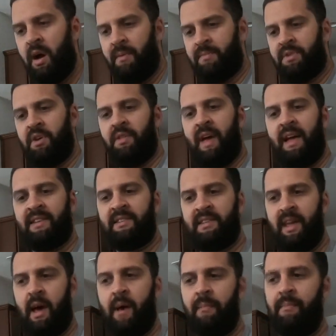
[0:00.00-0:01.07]
So that's
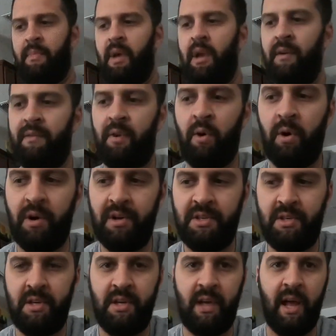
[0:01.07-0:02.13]
there. And of
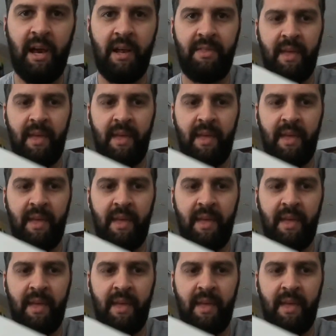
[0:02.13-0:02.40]
course, gotta get